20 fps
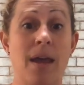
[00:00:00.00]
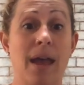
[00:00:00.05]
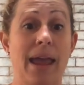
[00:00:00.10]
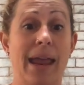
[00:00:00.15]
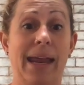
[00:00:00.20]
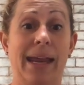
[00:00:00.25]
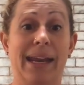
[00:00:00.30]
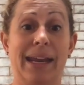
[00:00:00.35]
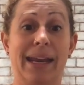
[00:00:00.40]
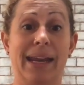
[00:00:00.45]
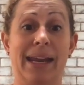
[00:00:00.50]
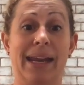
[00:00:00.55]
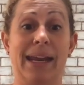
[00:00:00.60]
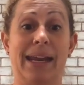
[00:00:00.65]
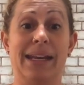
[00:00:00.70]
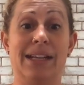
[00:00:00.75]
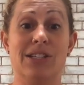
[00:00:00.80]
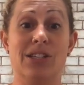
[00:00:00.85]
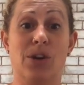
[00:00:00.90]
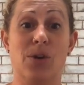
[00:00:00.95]

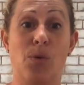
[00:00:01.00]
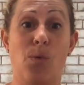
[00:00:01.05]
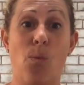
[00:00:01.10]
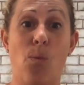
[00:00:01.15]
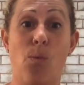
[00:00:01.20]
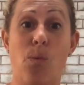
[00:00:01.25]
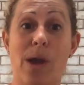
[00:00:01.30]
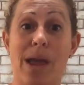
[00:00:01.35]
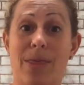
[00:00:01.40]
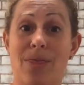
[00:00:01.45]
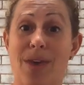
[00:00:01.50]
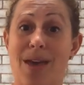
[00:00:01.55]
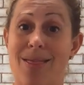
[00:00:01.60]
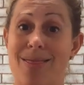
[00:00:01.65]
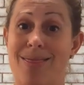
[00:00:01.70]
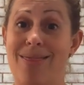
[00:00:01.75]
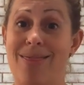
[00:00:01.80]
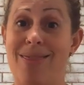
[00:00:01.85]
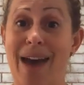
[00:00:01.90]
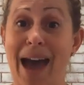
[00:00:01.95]
And so with
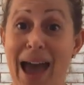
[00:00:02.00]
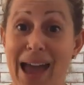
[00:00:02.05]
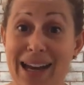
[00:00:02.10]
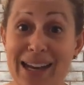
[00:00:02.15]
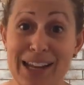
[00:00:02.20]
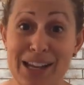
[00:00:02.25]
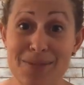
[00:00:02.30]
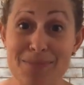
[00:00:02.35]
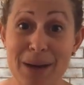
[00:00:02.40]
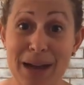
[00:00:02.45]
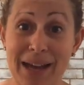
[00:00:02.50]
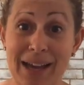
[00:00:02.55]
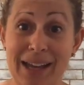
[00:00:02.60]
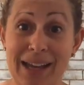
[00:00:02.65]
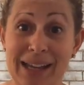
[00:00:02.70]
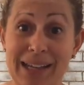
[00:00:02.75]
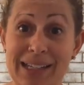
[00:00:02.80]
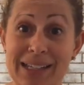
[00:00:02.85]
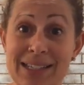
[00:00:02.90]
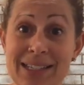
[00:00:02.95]
that in
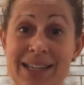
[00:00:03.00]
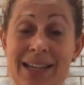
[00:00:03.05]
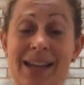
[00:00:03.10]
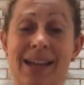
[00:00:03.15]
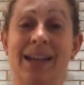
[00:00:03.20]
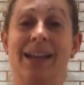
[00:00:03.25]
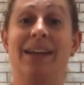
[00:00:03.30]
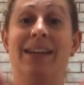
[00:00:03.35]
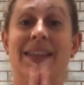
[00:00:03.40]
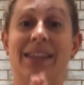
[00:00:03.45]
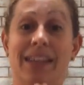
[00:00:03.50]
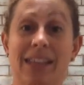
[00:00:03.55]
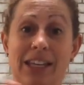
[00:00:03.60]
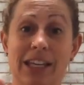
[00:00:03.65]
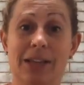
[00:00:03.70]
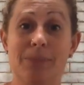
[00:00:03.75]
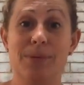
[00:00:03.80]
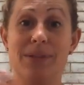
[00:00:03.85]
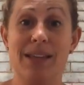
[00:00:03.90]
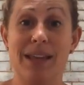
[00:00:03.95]
mind,
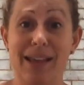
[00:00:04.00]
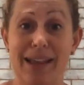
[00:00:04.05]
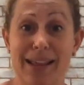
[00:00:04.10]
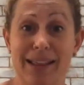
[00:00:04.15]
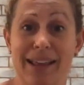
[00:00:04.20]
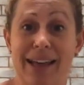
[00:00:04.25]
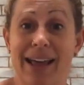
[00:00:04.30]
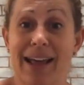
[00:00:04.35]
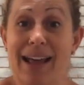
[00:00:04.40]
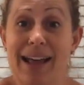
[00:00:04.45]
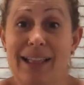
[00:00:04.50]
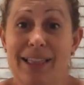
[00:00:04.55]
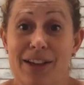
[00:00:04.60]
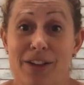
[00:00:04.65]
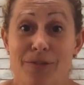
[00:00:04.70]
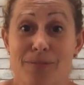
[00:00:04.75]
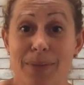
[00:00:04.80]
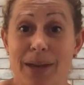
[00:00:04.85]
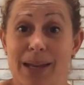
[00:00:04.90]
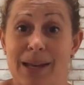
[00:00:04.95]
keep saying that I
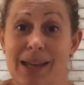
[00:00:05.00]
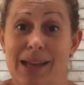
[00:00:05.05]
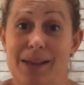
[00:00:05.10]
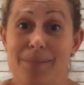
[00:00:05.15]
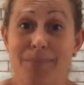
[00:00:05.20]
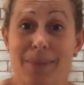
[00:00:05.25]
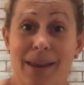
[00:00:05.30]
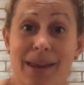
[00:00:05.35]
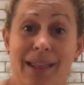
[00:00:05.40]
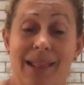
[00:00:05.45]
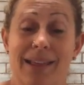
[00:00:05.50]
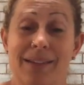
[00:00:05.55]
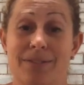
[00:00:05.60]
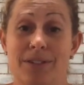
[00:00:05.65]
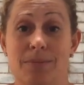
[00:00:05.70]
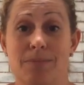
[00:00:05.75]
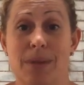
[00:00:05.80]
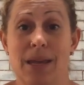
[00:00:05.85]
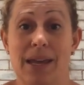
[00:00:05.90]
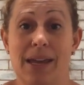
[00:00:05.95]
love money and money loves
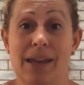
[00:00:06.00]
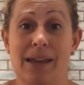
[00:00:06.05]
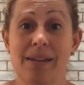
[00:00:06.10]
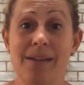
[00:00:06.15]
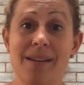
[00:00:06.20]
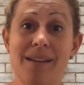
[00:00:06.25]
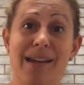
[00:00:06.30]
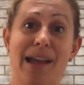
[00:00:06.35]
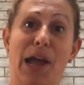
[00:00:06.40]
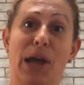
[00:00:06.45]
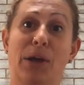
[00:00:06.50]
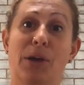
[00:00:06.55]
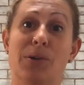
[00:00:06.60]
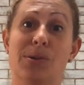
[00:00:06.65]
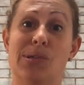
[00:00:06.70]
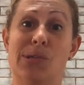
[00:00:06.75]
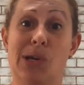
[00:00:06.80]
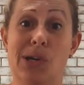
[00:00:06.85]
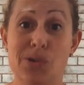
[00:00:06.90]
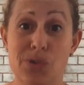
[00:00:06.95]
me, and go
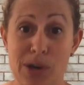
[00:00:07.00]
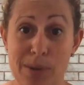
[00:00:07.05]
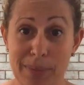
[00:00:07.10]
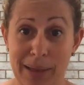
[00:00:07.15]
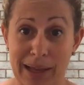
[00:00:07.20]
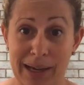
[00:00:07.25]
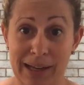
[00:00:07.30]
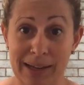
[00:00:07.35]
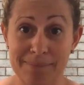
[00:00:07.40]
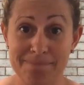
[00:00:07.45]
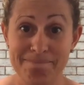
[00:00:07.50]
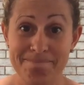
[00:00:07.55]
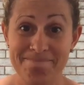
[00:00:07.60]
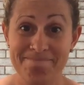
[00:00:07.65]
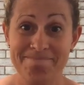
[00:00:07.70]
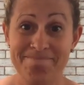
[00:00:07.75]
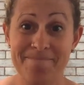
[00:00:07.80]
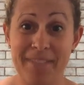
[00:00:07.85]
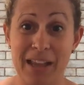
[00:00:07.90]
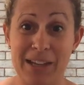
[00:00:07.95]
start dreamlining.
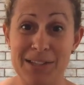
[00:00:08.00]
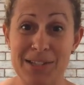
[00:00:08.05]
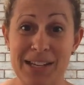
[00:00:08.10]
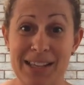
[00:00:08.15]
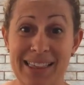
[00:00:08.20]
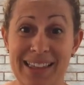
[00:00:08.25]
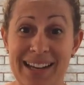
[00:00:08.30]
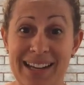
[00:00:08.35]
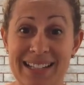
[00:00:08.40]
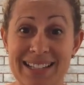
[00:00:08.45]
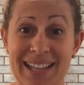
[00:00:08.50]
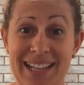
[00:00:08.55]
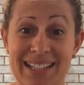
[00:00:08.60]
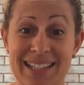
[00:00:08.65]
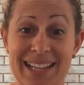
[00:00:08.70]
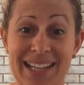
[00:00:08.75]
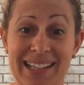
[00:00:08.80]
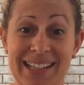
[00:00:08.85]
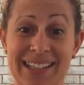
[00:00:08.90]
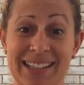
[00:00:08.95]
I'll see you in the next
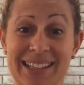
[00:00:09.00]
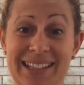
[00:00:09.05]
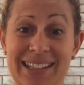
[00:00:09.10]
lesson.